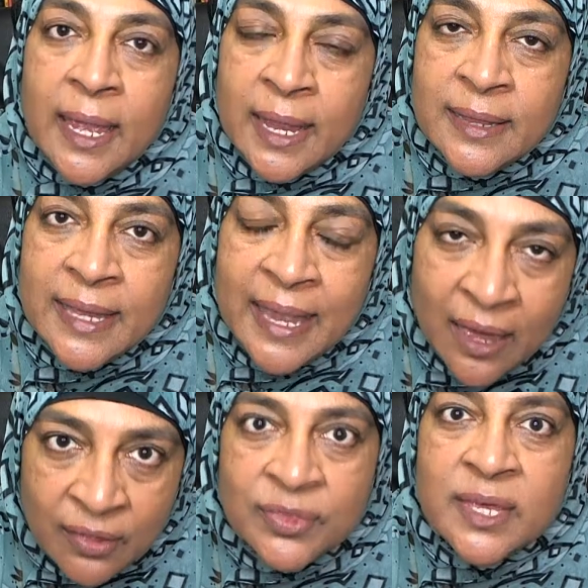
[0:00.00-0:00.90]
And the
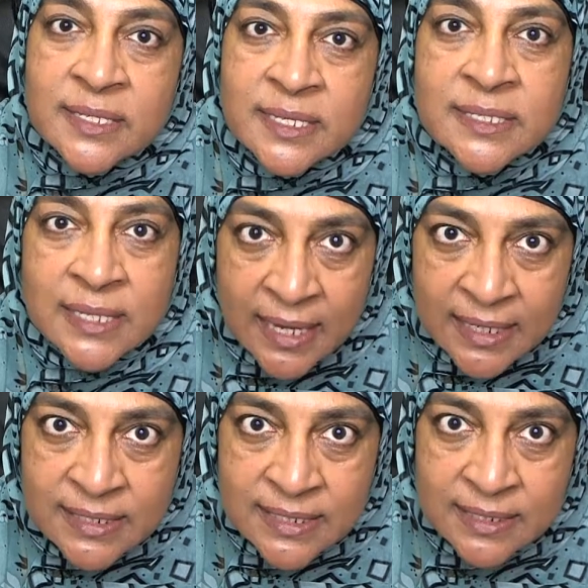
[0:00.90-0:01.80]
healthiest
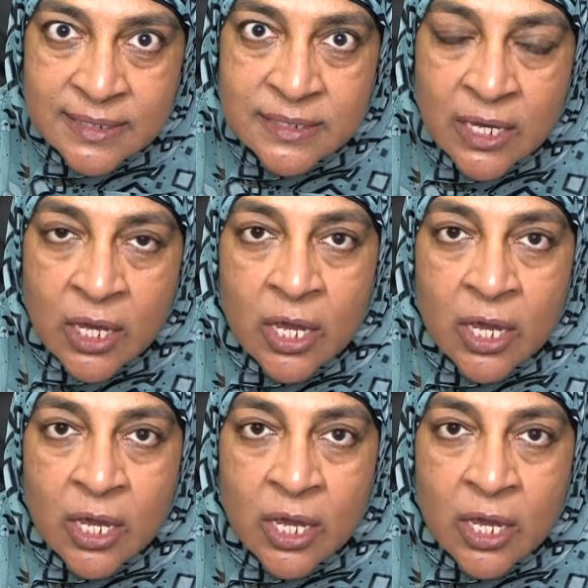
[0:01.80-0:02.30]
societies